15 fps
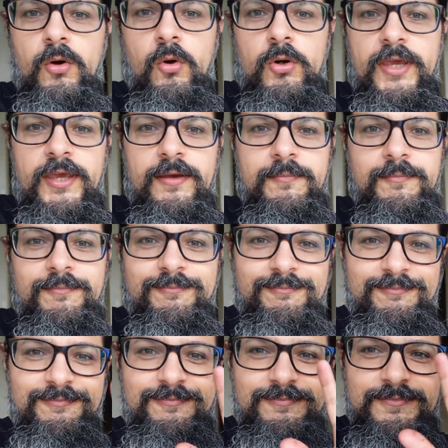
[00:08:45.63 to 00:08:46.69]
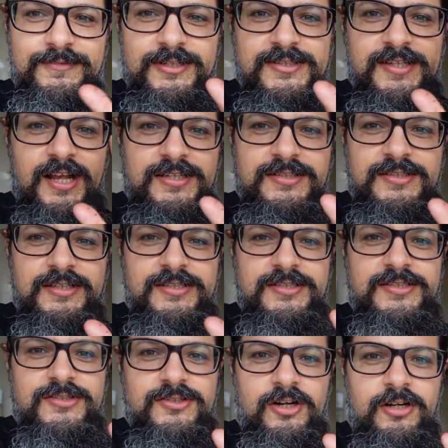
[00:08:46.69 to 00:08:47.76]
Okay. Disaster
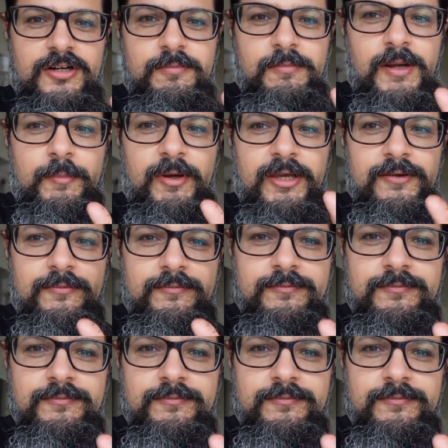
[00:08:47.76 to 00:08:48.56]
is struck. Bye-bye.